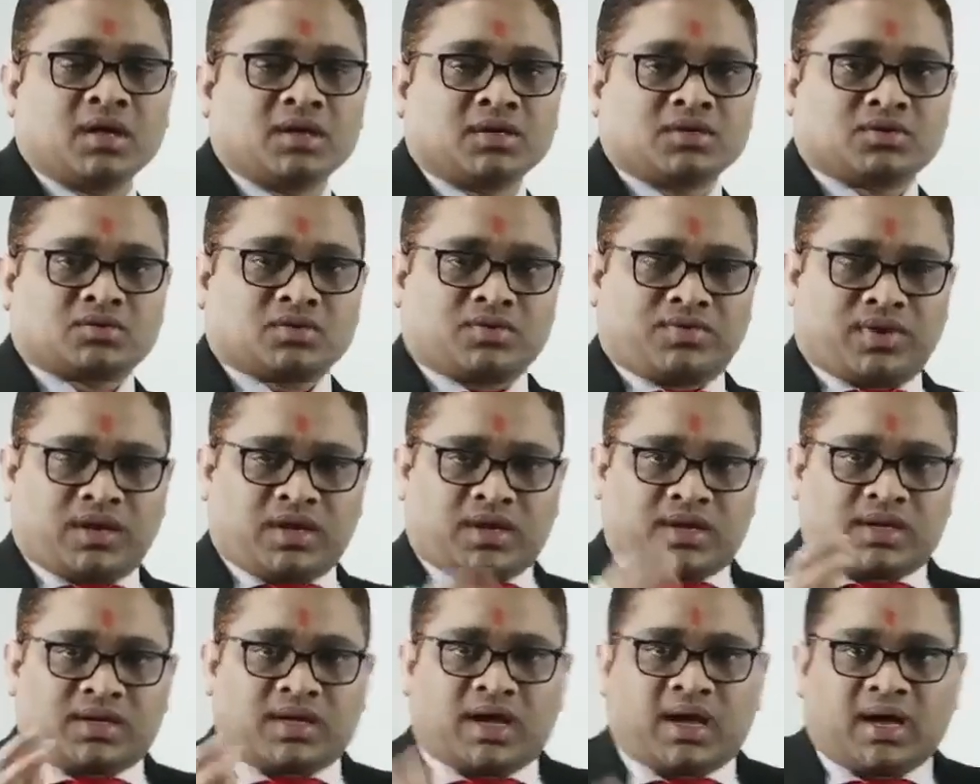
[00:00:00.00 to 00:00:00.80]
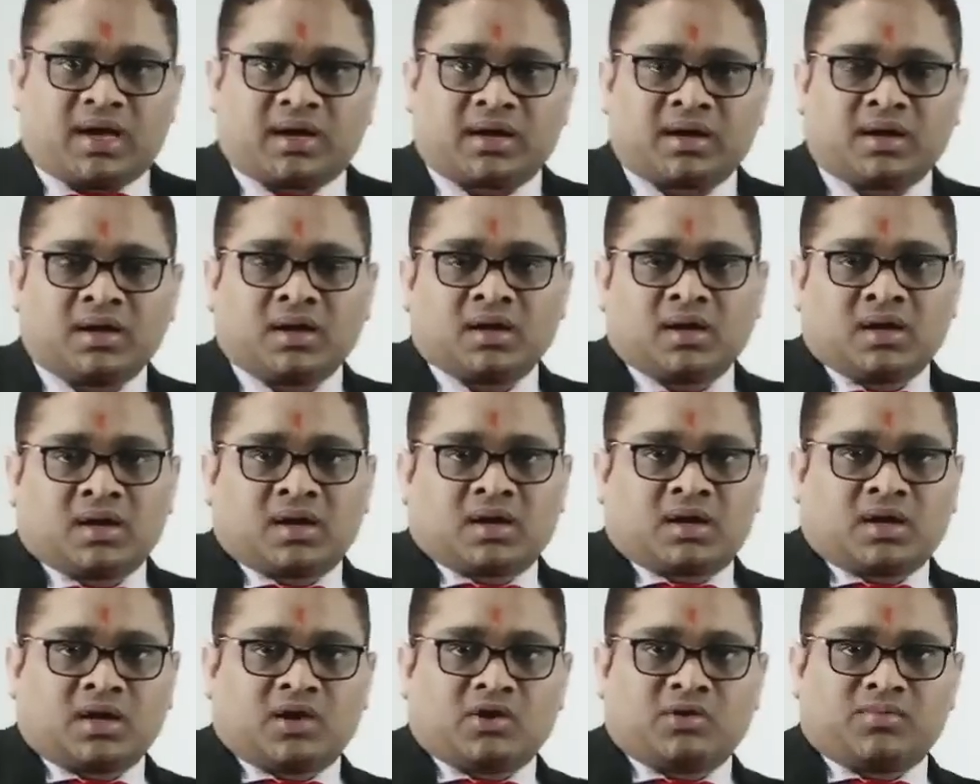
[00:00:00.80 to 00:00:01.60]
So when entire
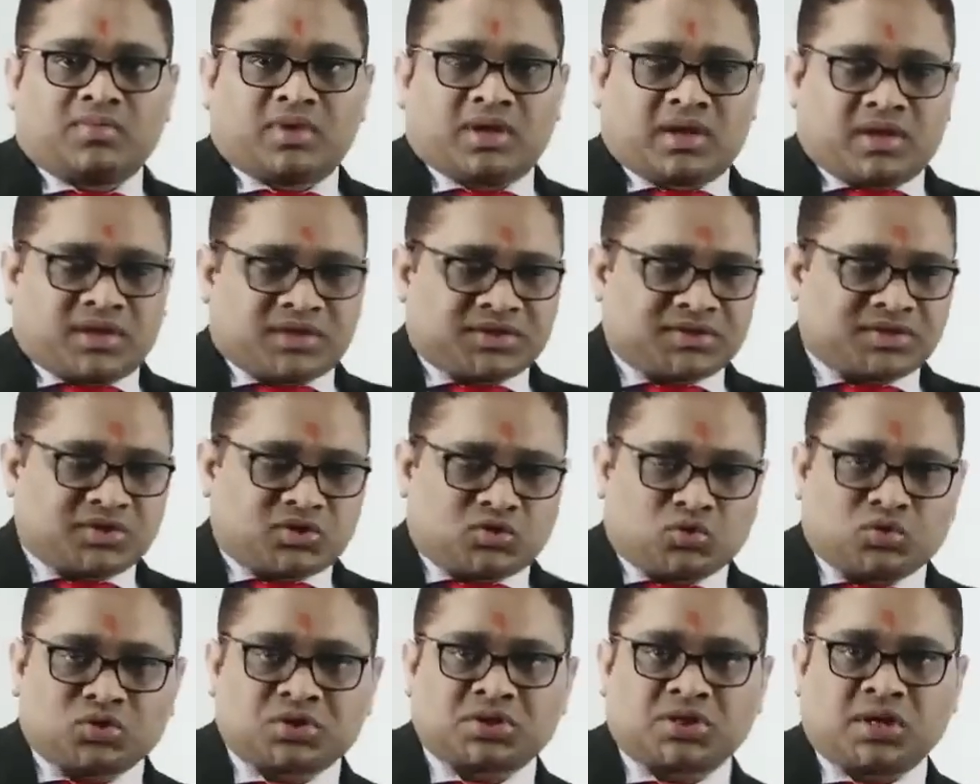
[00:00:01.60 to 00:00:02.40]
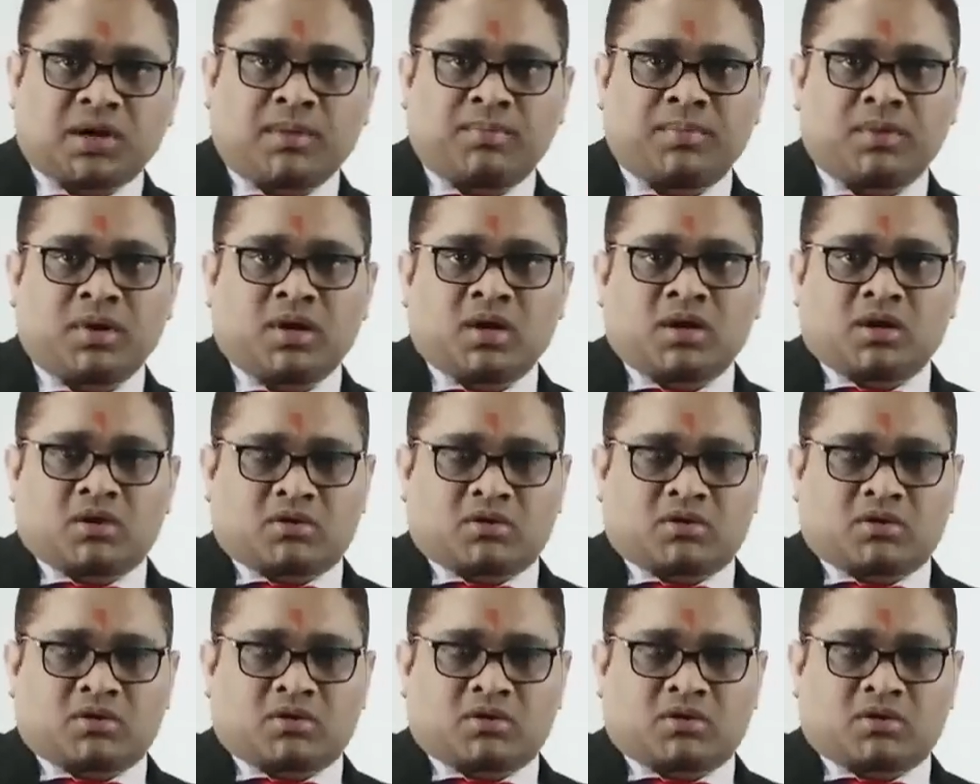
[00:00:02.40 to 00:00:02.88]
telomere is used up,